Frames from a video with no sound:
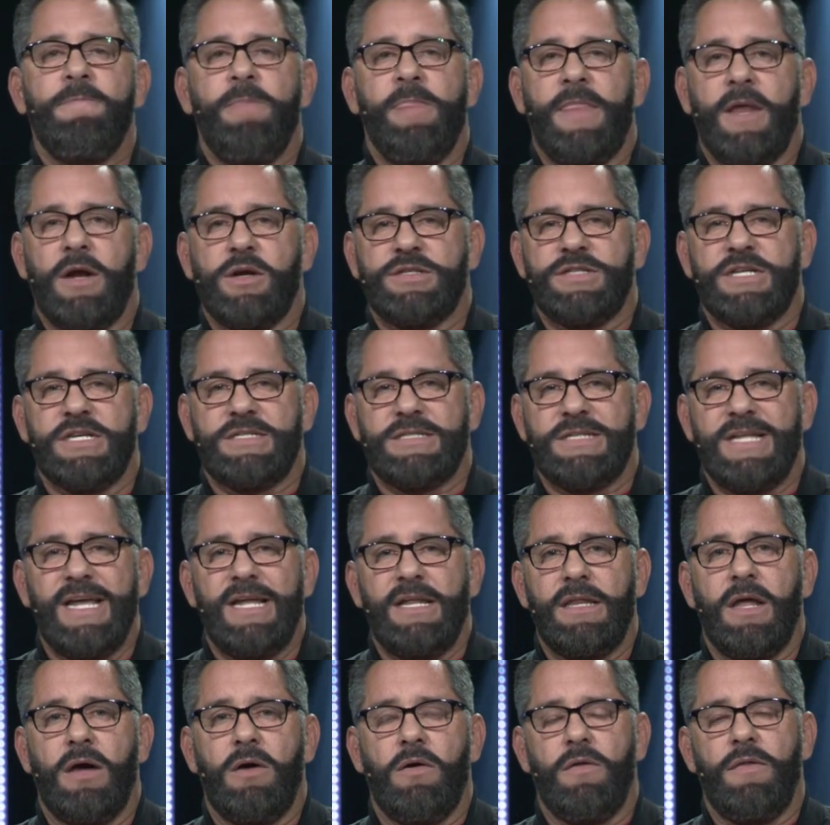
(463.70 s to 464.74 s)
There's this thing,
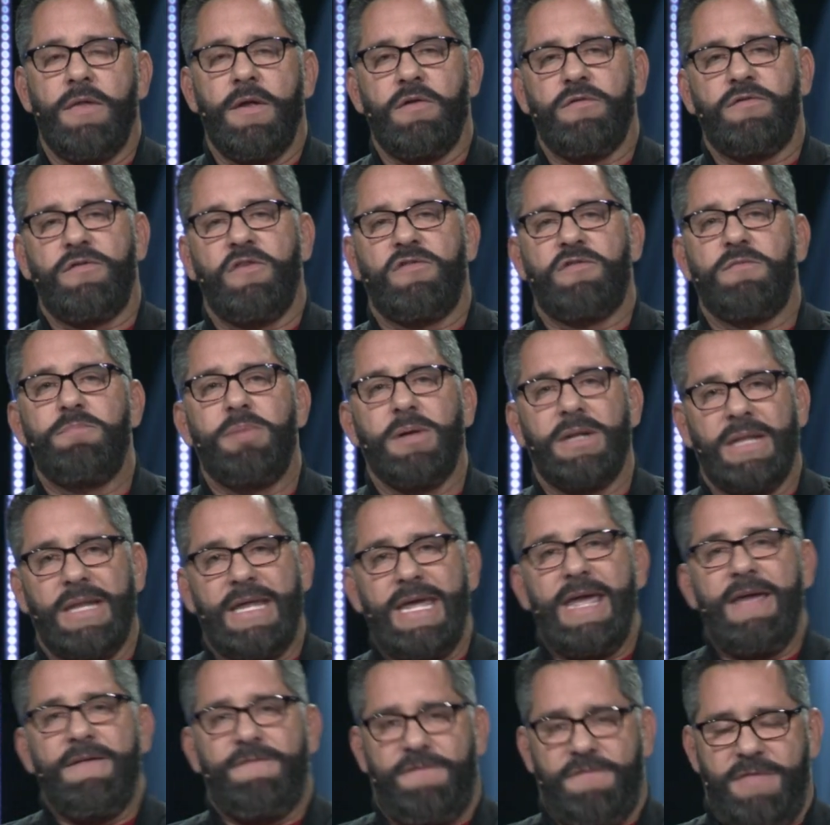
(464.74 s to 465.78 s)
though, there's this
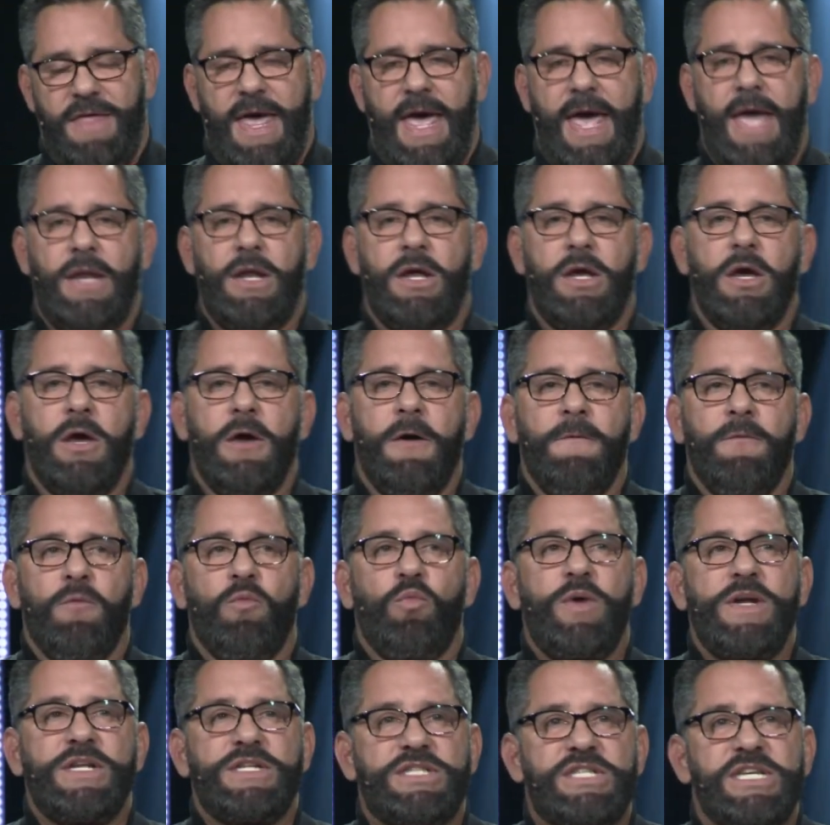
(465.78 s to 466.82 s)
belief that
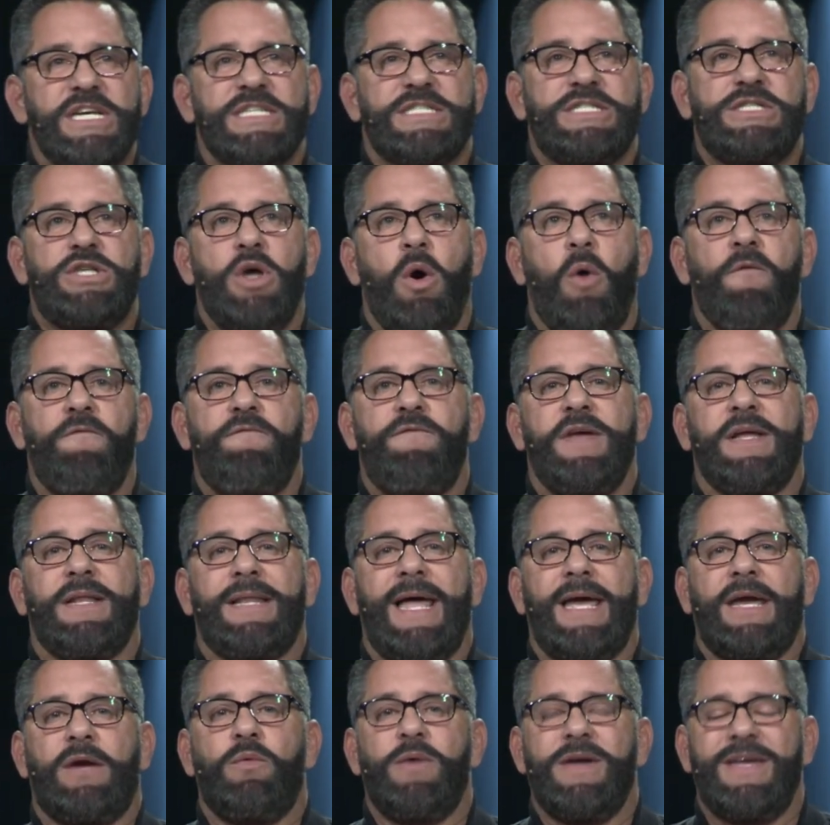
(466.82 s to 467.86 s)
we just don't feel
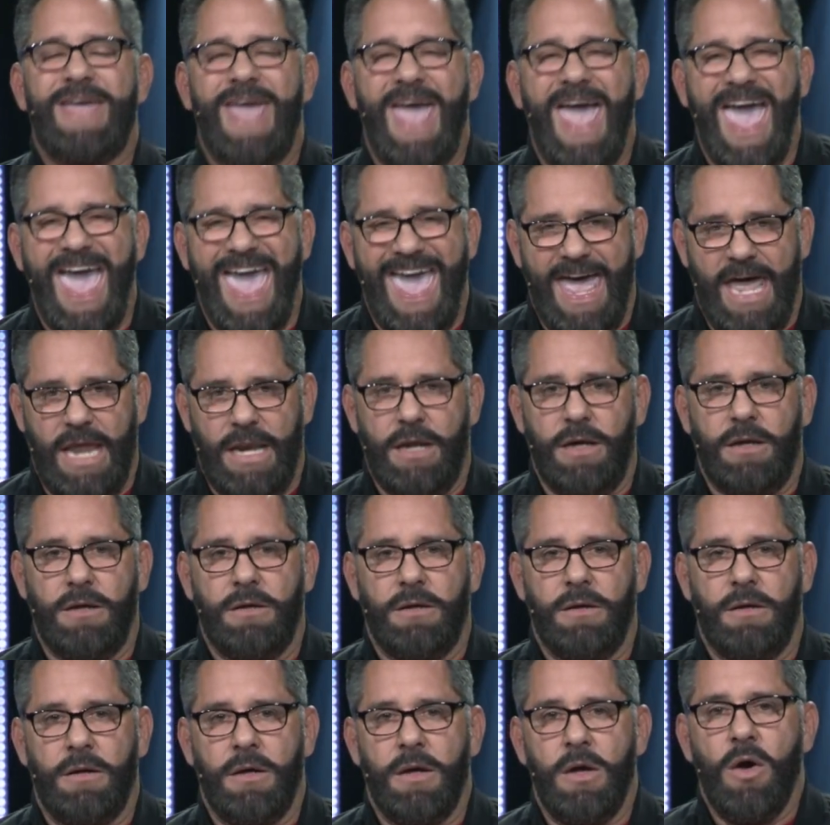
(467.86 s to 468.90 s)
like we can
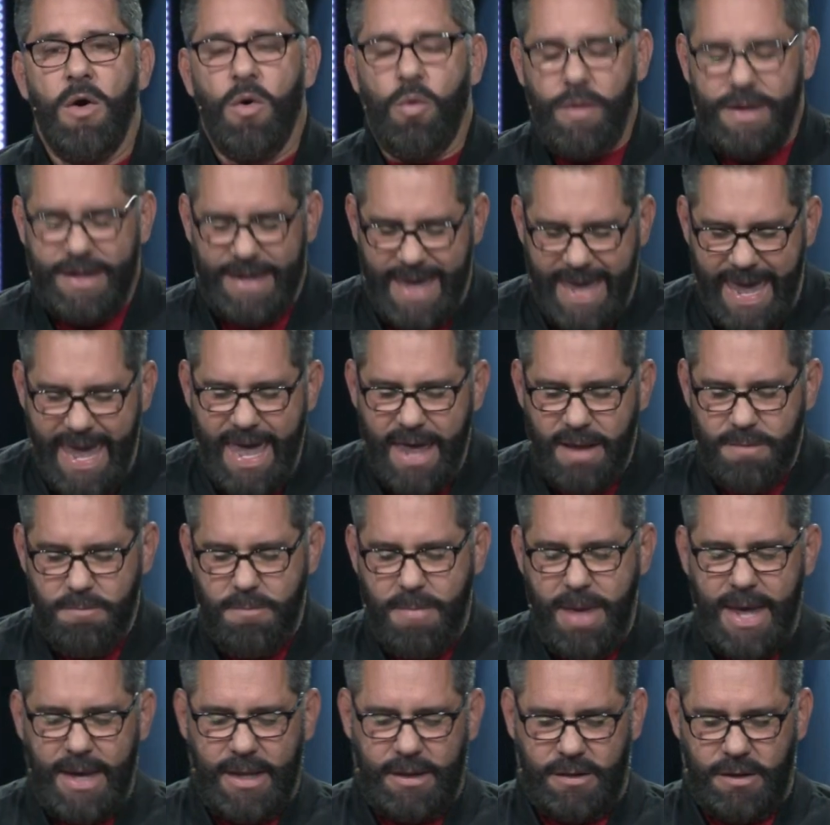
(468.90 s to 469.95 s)
we can't
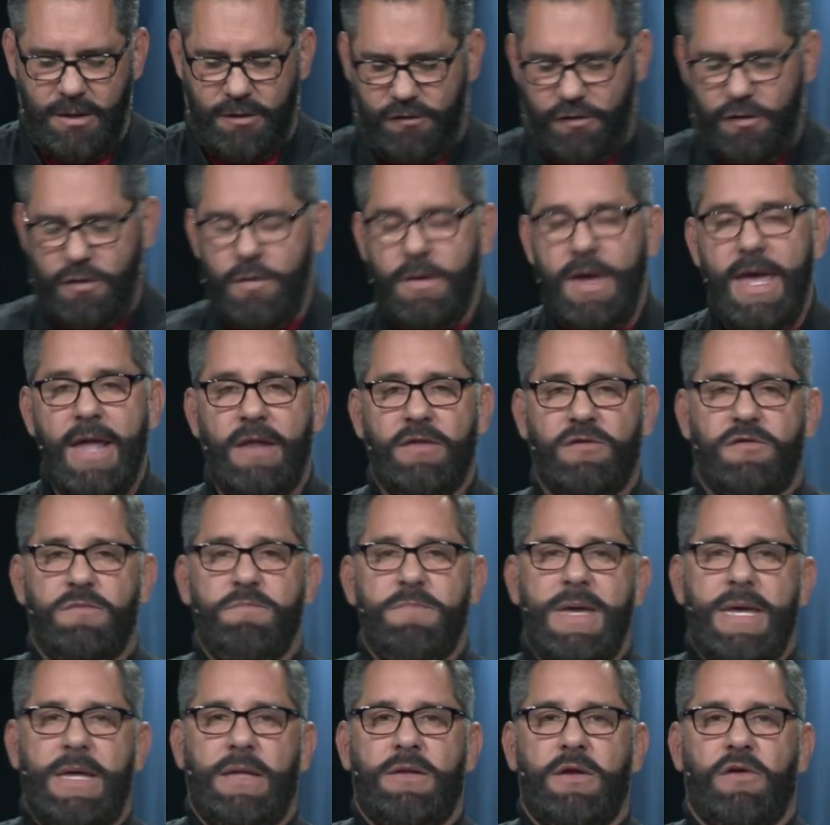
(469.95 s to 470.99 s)
make the two ends meet.